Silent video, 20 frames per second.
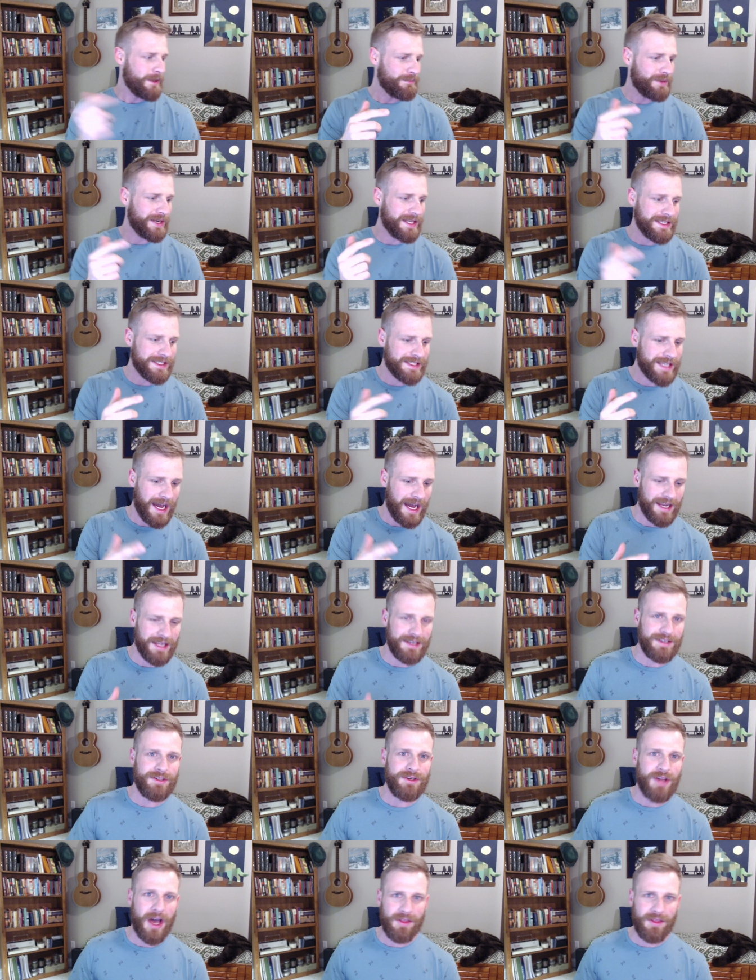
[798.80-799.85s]
but he's got
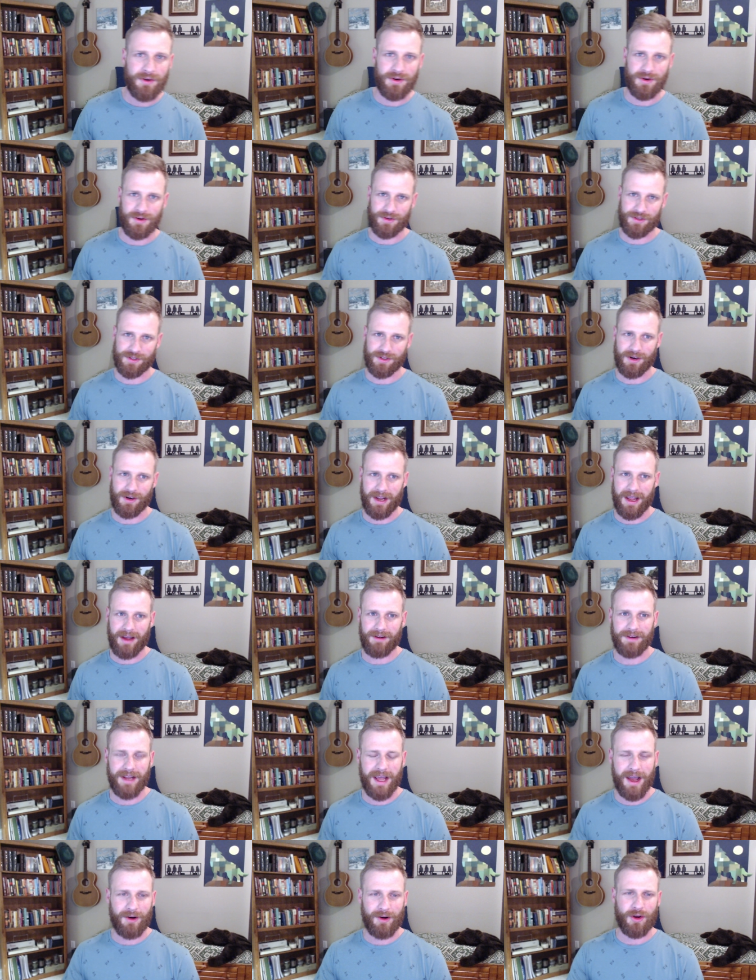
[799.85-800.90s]
another new song out
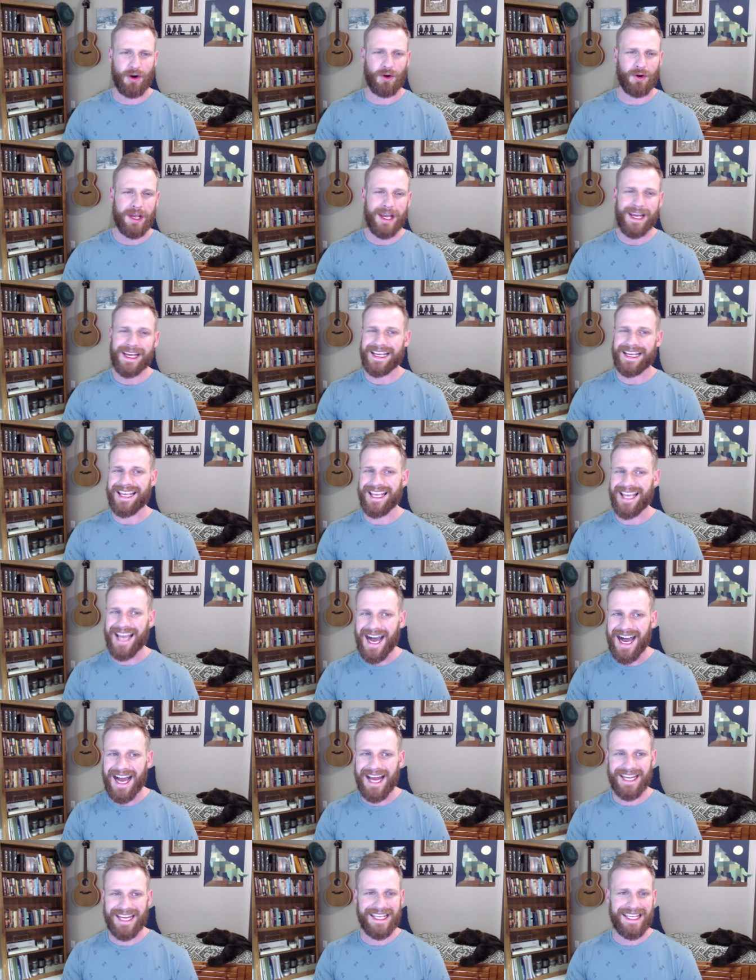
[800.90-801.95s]
now called
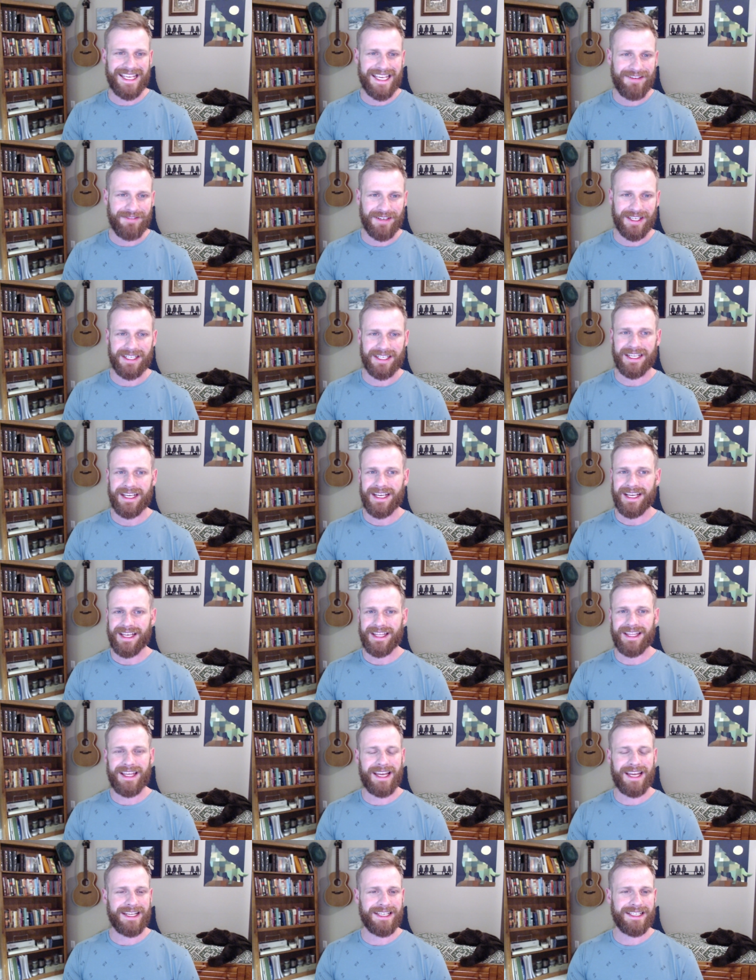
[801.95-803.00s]
God Given.
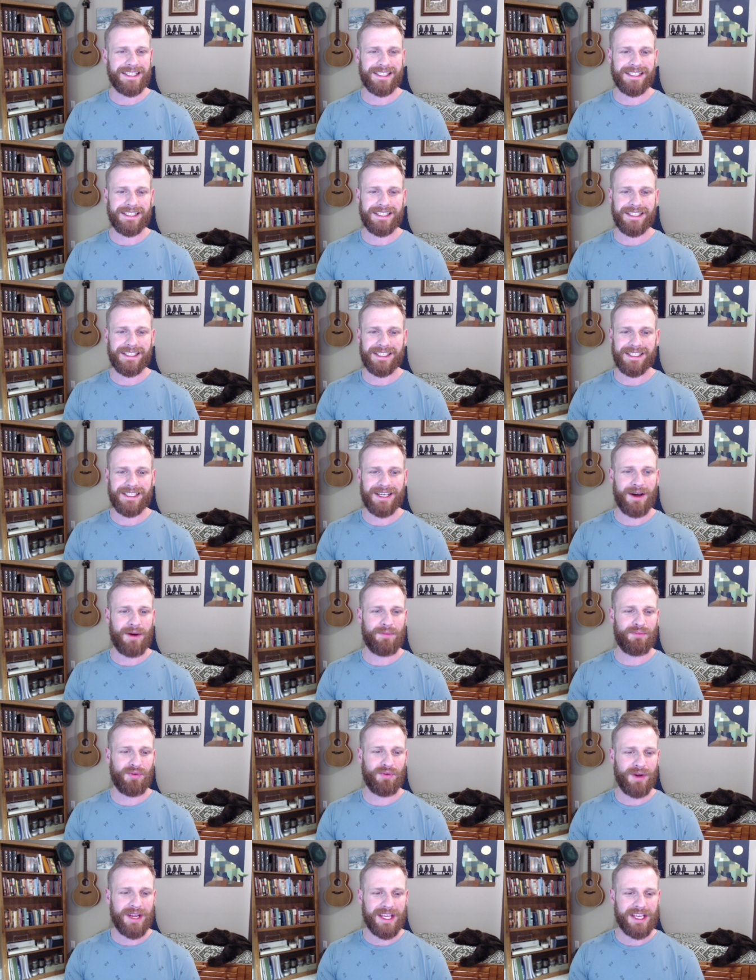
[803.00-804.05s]
That is uh, a
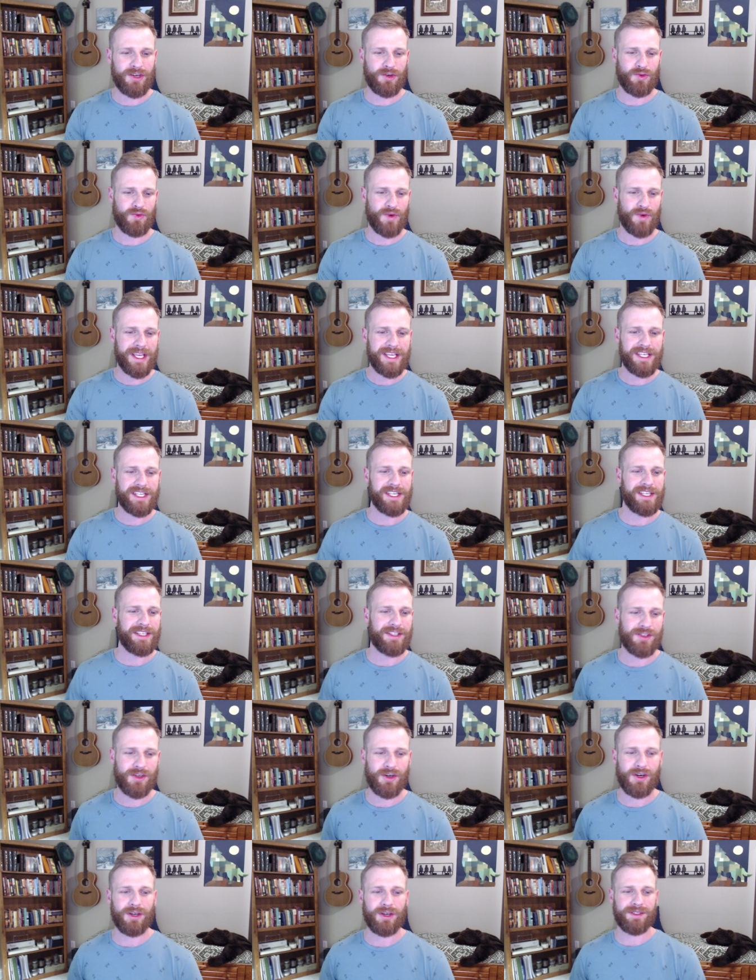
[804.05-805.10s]
pretty cringy
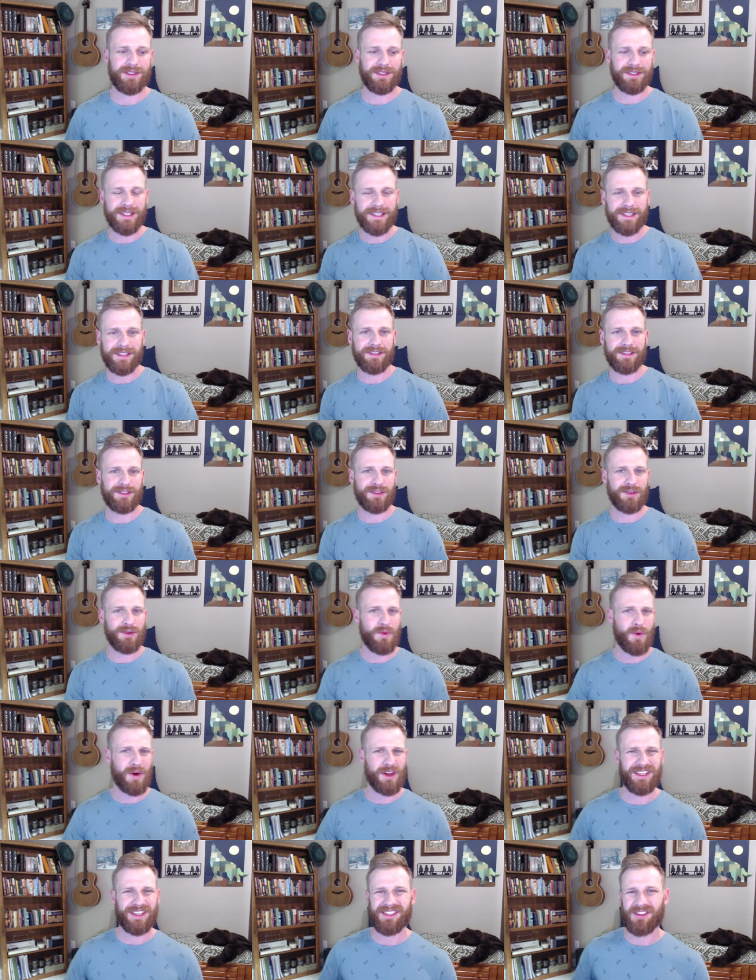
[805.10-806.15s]
song to listen to,
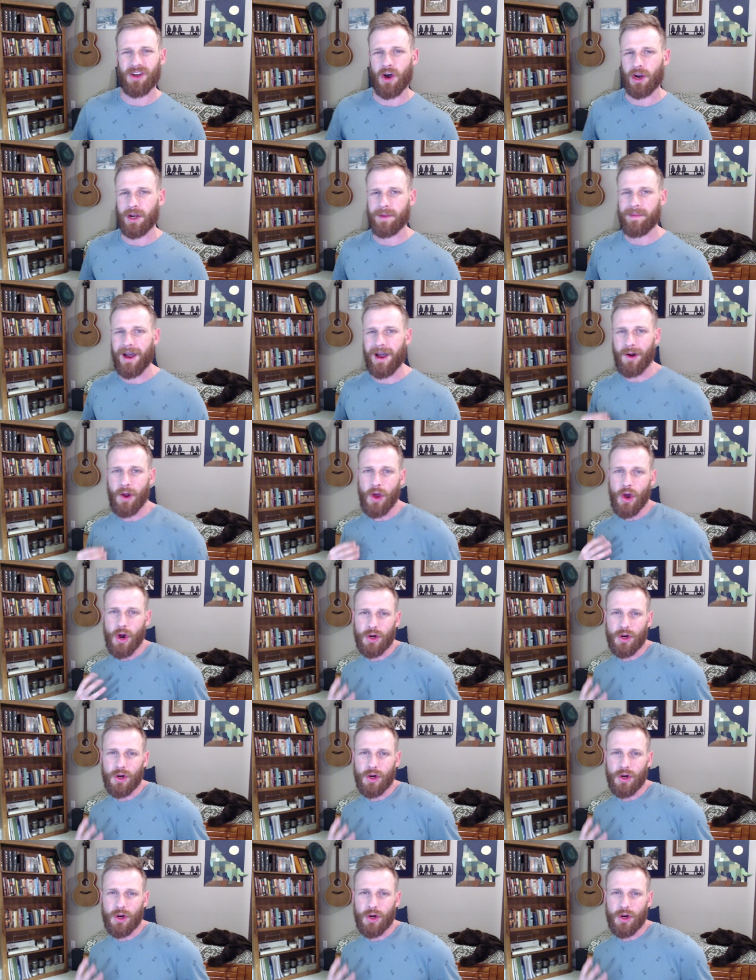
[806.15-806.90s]
where he's talking about.